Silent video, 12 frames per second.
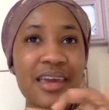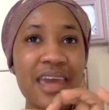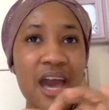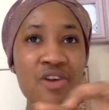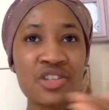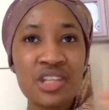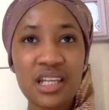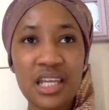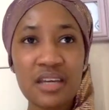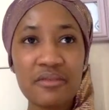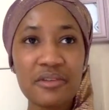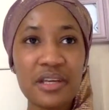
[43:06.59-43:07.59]
cash
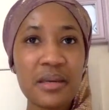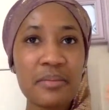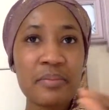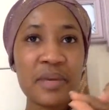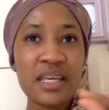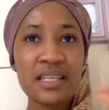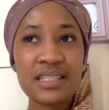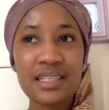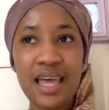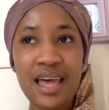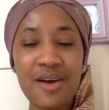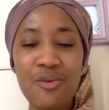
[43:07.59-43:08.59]
delivery,
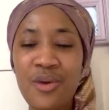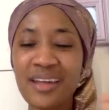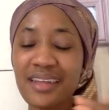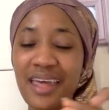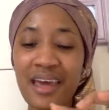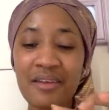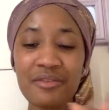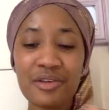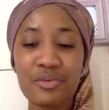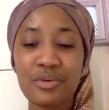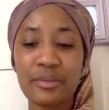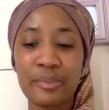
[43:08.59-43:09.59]
pizza, whatever
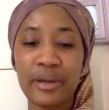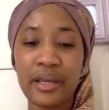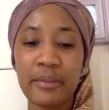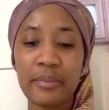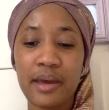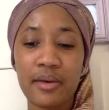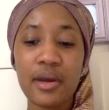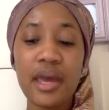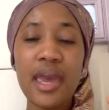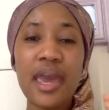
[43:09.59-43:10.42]
you want to prank about.